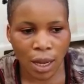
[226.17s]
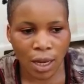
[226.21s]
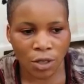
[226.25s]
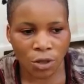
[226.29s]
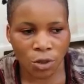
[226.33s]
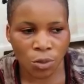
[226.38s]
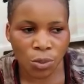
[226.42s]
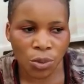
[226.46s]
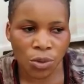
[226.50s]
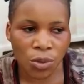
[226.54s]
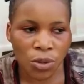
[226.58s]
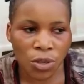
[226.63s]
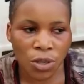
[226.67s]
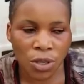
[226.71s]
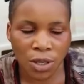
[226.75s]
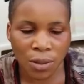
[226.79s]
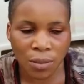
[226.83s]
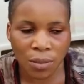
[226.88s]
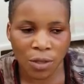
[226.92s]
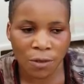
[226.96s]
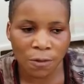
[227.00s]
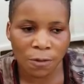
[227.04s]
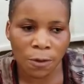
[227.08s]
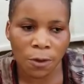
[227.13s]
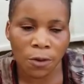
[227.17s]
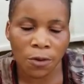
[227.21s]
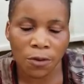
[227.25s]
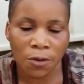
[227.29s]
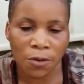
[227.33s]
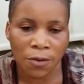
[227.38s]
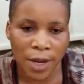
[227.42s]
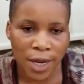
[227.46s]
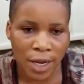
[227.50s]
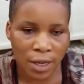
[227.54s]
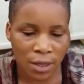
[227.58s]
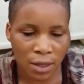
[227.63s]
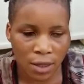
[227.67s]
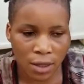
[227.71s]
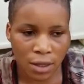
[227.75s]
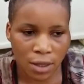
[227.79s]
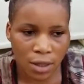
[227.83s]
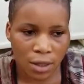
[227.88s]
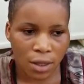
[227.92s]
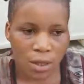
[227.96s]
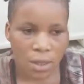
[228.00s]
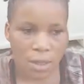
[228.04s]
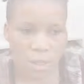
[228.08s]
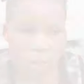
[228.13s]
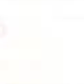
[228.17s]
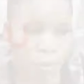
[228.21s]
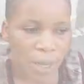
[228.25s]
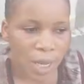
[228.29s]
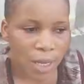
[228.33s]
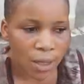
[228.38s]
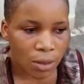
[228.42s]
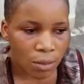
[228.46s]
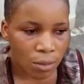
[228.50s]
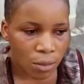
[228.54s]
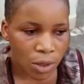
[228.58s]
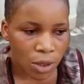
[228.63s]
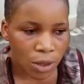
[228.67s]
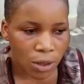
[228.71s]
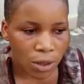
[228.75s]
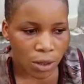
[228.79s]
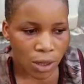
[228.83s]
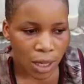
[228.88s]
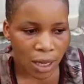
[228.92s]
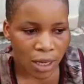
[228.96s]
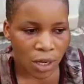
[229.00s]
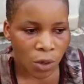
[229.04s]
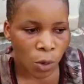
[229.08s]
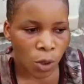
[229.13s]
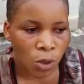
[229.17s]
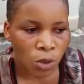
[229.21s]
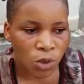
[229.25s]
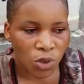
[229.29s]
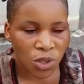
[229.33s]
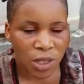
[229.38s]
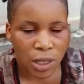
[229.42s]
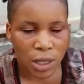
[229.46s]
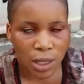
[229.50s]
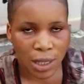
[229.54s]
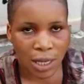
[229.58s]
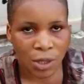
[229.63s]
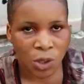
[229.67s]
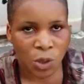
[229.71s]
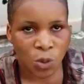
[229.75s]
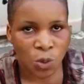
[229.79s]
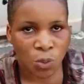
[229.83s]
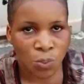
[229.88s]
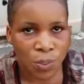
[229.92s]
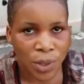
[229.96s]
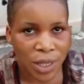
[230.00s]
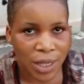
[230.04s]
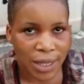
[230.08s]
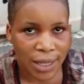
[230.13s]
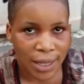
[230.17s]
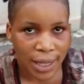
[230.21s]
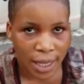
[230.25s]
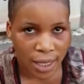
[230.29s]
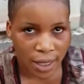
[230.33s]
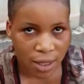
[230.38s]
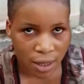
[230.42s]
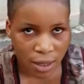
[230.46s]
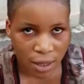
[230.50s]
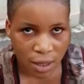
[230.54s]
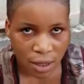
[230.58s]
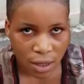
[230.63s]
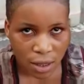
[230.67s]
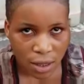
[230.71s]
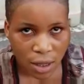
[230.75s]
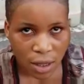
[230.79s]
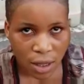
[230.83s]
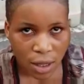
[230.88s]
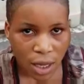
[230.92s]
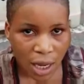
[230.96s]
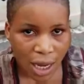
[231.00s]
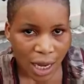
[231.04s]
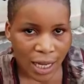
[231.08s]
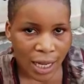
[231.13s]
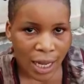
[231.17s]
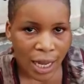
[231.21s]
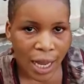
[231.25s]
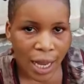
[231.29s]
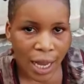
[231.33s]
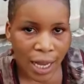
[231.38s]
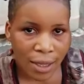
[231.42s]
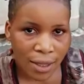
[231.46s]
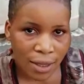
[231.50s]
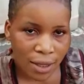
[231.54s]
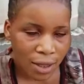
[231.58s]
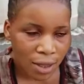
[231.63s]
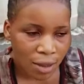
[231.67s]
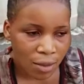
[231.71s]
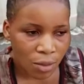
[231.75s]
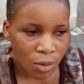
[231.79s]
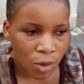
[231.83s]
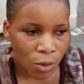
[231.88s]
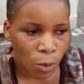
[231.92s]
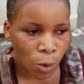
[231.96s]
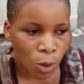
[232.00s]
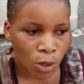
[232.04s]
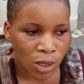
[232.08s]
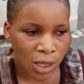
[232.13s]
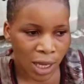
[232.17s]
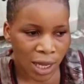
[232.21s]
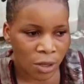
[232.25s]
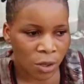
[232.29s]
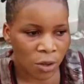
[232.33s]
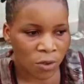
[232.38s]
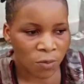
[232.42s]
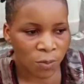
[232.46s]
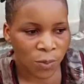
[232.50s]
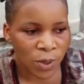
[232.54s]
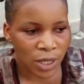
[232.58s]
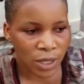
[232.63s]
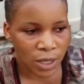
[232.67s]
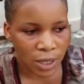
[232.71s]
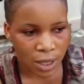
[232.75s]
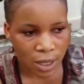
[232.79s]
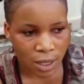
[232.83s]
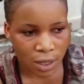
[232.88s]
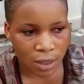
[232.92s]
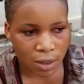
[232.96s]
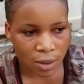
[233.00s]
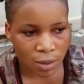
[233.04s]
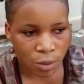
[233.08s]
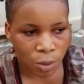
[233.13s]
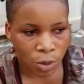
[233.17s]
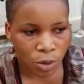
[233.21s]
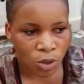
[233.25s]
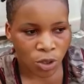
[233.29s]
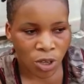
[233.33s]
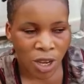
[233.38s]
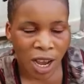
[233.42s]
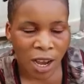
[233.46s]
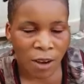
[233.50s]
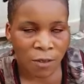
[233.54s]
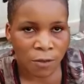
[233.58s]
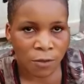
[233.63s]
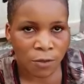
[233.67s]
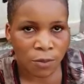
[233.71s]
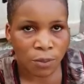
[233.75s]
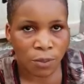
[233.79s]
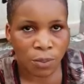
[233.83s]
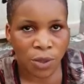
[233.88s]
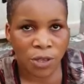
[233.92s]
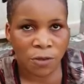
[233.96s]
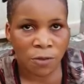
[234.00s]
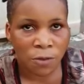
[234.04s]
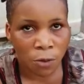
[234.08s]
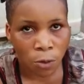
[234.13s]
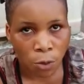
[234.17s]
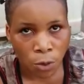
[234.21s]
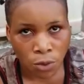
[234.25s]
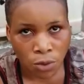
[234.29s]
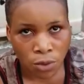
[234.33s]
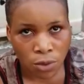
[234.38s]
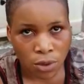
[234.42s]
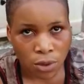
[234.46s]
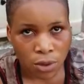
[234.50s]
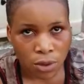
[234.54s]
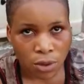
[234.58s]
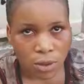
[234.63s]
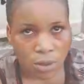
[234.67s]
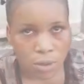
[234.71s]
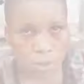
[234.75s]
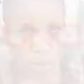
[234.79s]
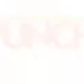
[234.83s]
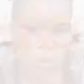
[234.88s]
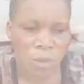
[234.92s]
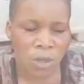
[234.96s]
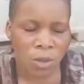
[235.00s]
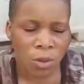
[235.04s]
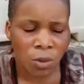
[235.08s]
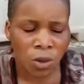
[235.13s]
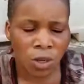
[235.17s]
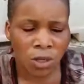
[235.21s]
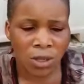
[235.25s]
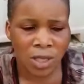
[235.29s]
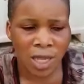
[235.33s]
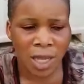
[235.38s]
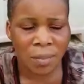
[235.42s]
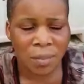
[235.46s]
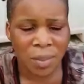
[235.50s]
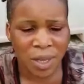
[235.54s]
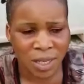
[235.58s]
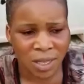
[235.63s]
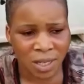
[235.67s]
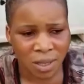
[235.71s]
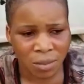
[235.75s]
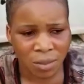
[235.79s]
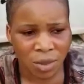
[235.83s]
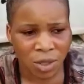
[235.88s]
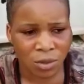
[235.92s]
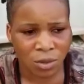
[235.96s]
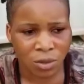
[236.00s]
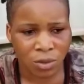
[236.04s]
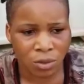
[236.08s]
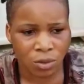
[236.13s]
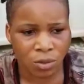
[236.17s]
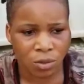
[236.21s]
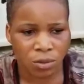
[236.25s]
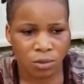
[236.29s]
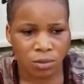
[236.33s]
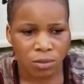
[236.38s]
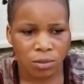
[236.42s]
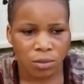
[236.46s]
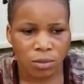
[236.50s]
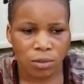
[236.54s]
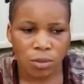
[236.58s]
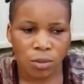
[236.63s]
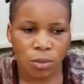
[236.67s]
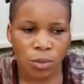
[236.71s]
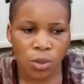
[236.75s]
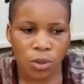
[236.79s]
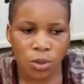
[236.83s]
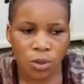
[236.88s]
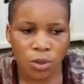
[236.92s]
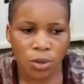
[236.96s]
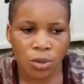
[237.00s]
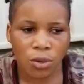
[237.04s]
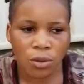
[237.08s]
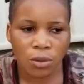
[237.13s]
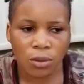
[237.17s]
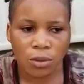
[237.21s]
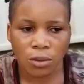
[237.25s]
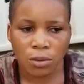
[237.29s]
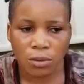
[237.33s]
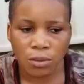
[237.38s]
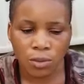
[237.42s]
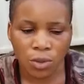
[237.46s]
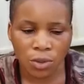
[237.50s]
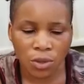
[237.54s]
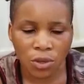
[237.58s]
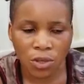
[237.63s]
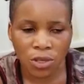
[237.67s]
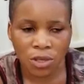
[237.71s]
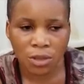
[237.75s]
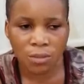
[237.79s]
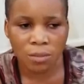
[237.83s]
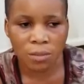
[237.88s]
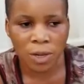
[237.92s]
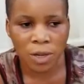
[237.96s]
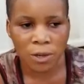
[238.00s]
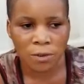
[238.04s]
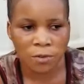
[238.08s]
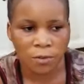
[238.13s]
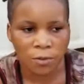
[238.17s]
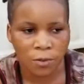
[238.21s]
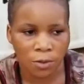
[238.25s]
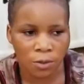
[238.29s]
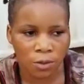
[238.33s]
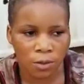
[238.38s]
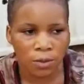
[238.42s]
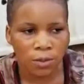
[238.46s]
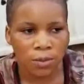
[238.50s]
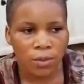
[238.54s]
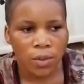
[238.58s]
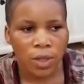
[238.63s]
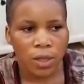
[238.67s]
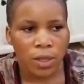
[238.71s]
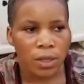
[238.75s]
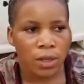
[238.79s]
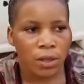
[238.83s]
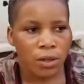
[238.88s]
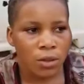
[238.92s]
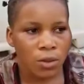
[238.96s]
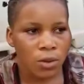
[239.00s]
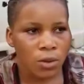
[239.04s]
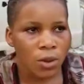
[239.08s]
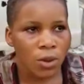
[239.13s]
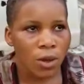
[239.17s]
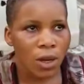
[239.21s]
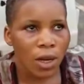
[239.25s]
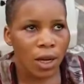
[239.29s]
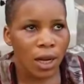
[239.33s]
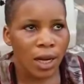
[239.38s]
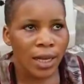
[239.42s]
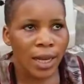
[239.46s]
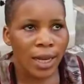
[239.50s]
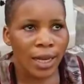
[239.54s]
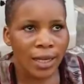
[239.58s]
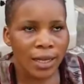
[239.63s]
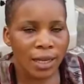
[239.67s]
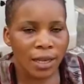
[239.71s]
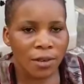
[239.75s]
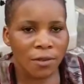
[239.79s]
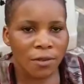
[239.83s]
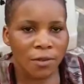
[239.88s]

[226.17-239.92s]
should borrow him the phone first. He begged me that he wants to use it and do business. And I asked him, what kind of business? But you have a big phone. He was not begging me to borrow him my phone. And I gave